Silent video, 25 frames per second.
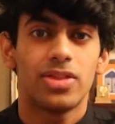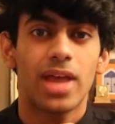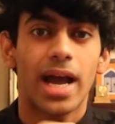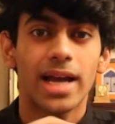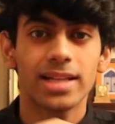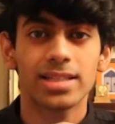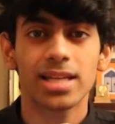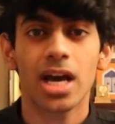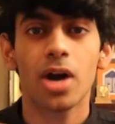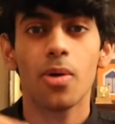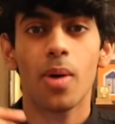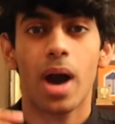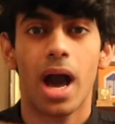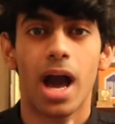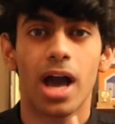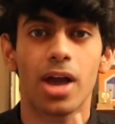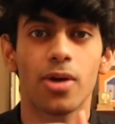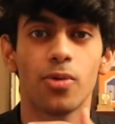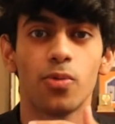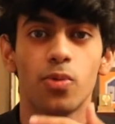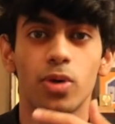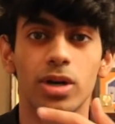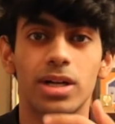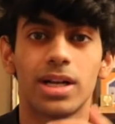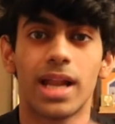that's how I
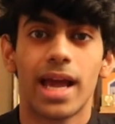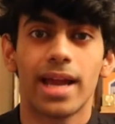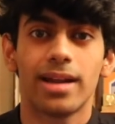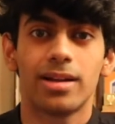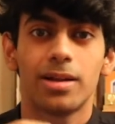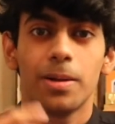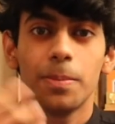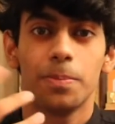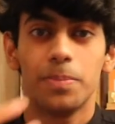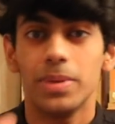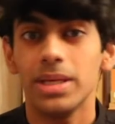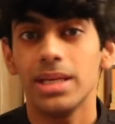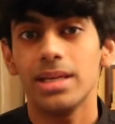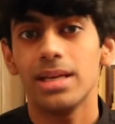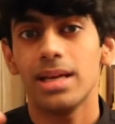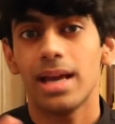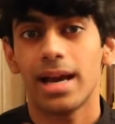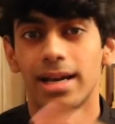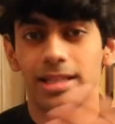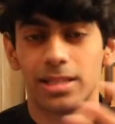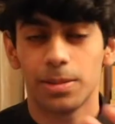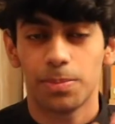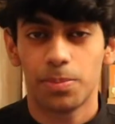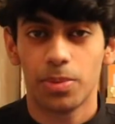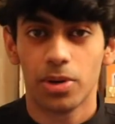would like to be
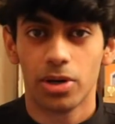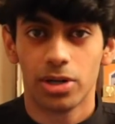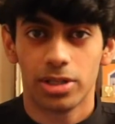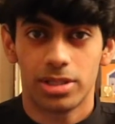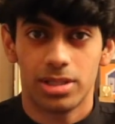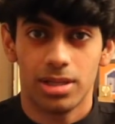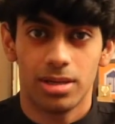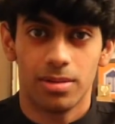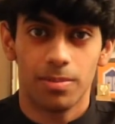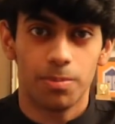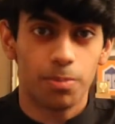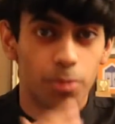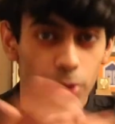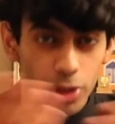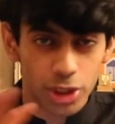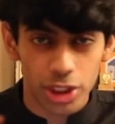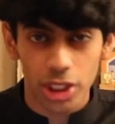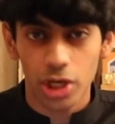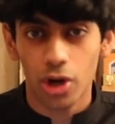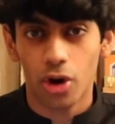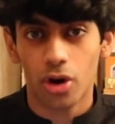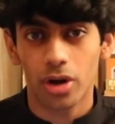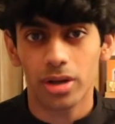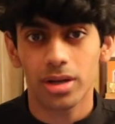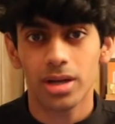as a person,
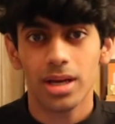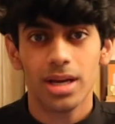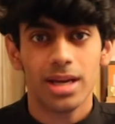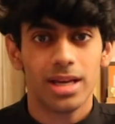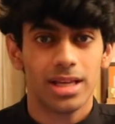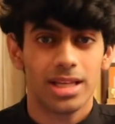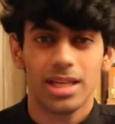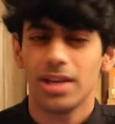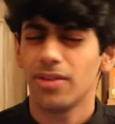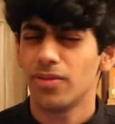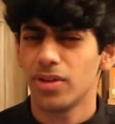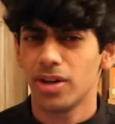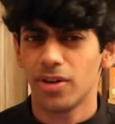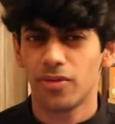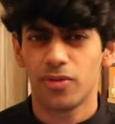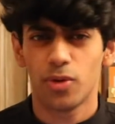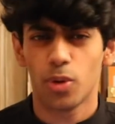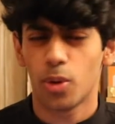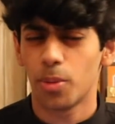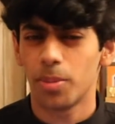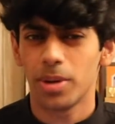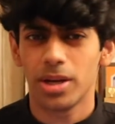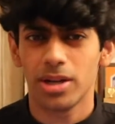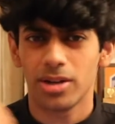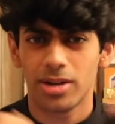pushing on even if
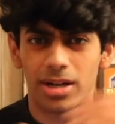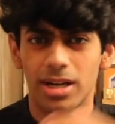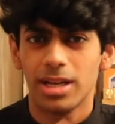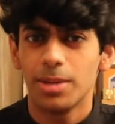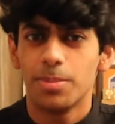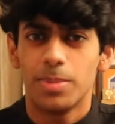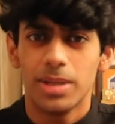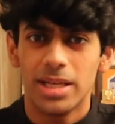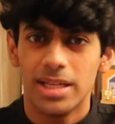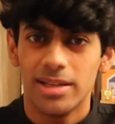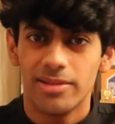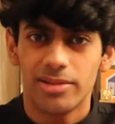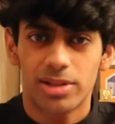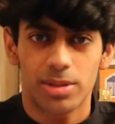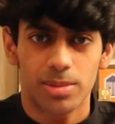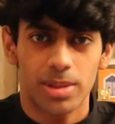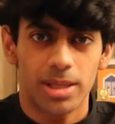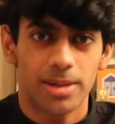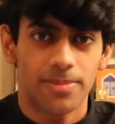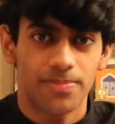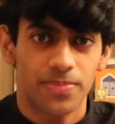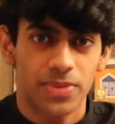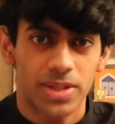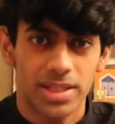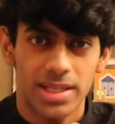nobody really believes
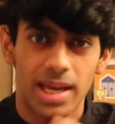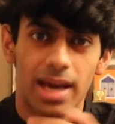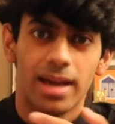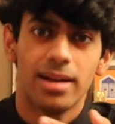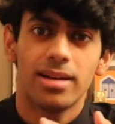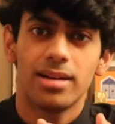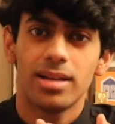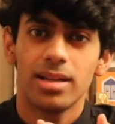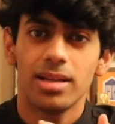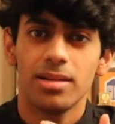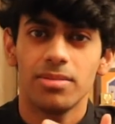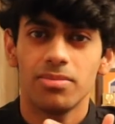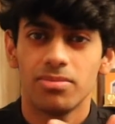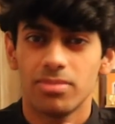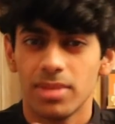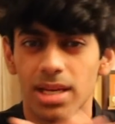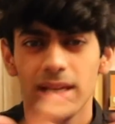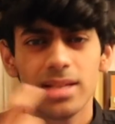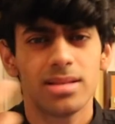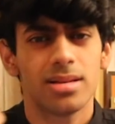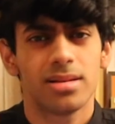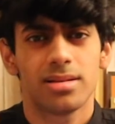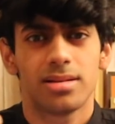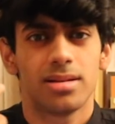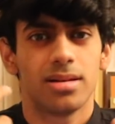me. Sanity
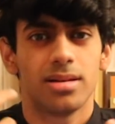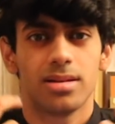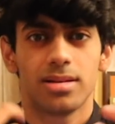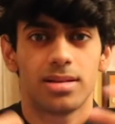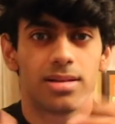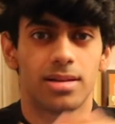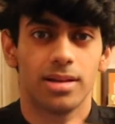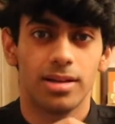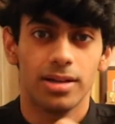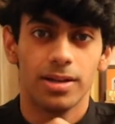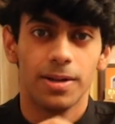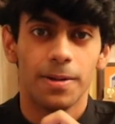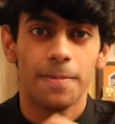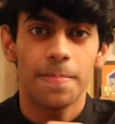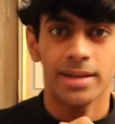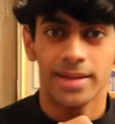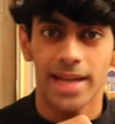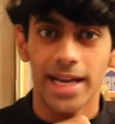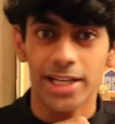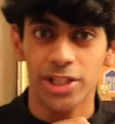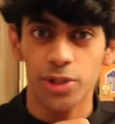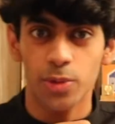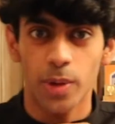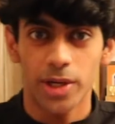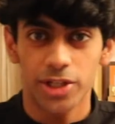isn't statistical.
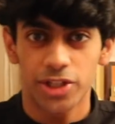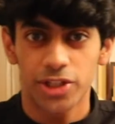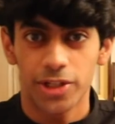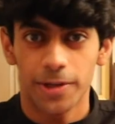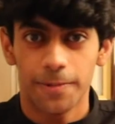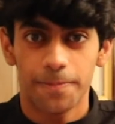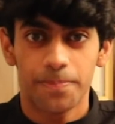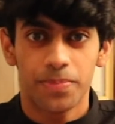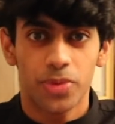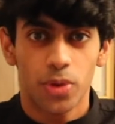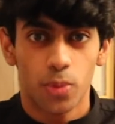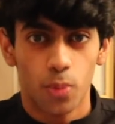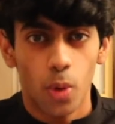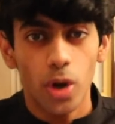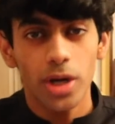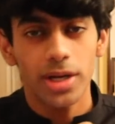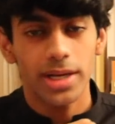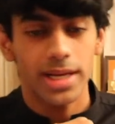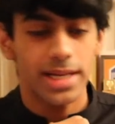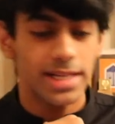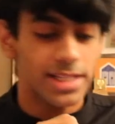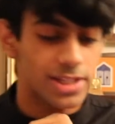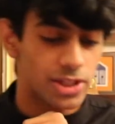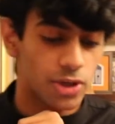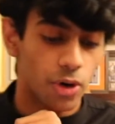Next question,
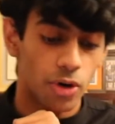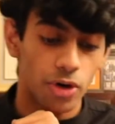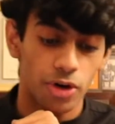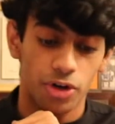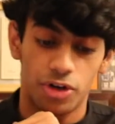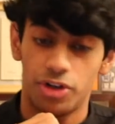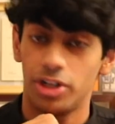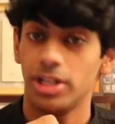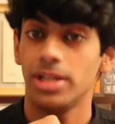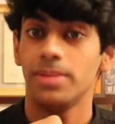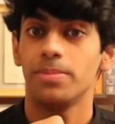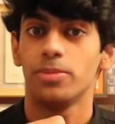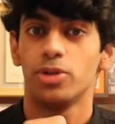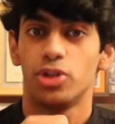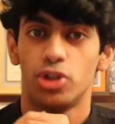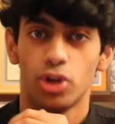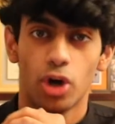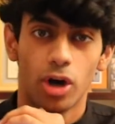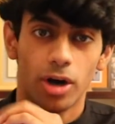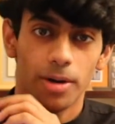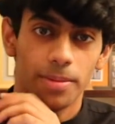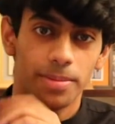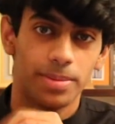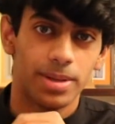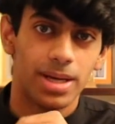what is your dream
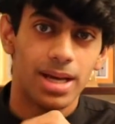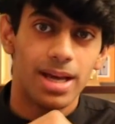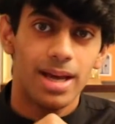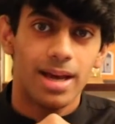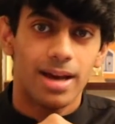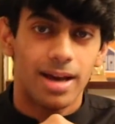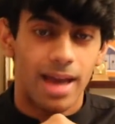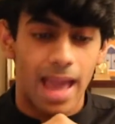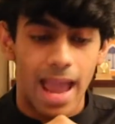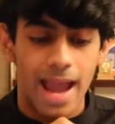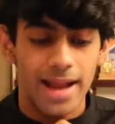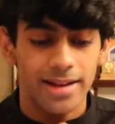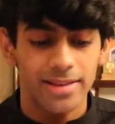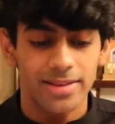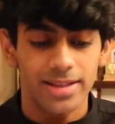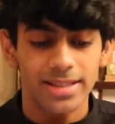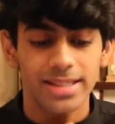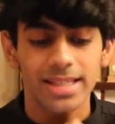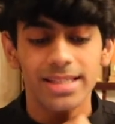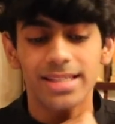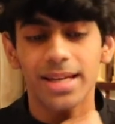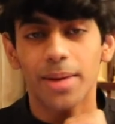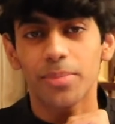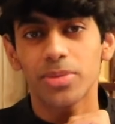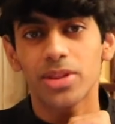job? And this
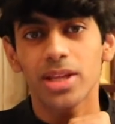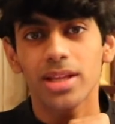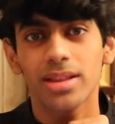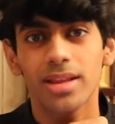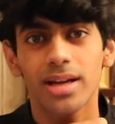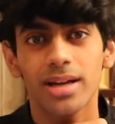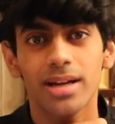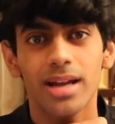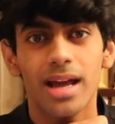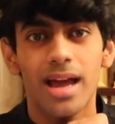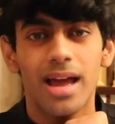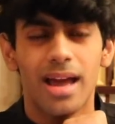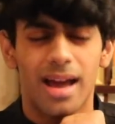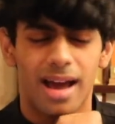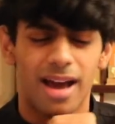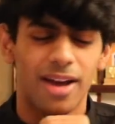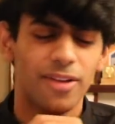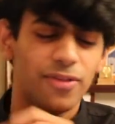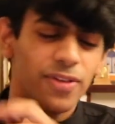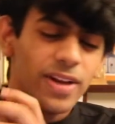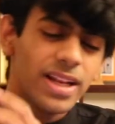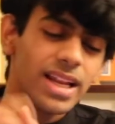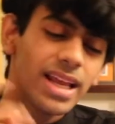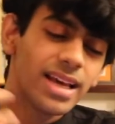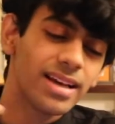is something that I
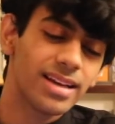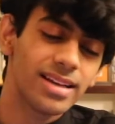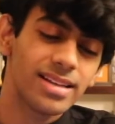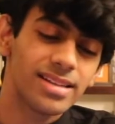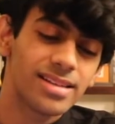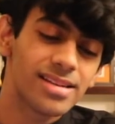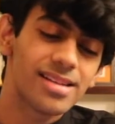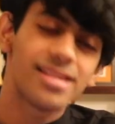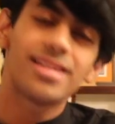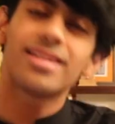feel like is a